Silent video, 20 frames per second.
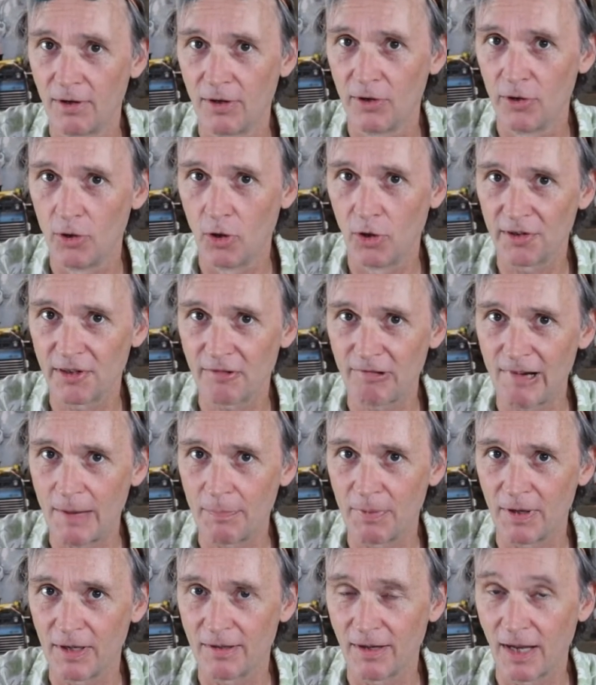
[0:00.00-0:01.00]
not
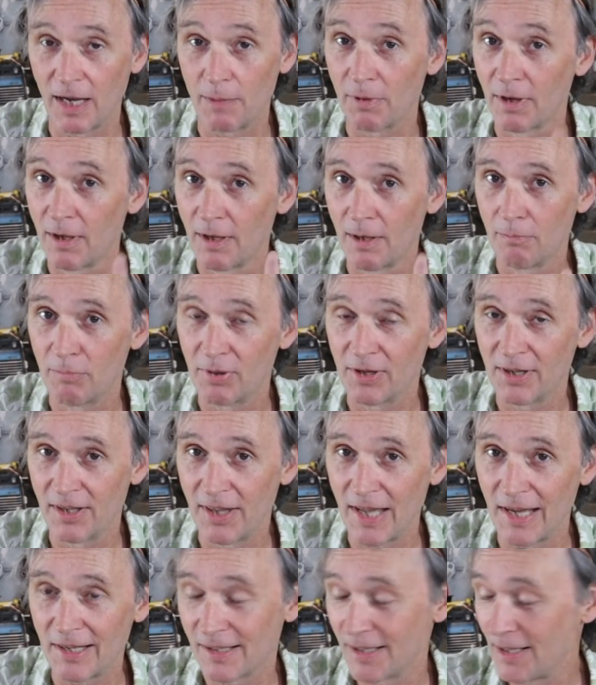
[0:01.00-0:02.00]
strapping tape, because
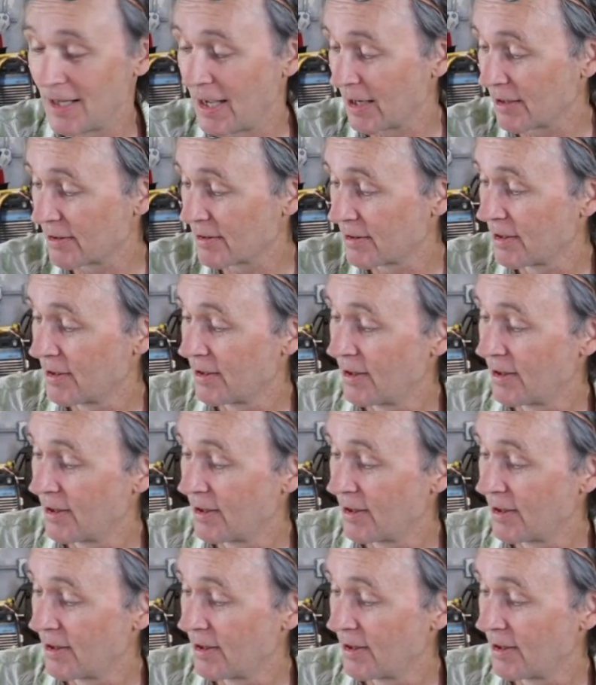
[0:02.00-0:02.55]
that's next.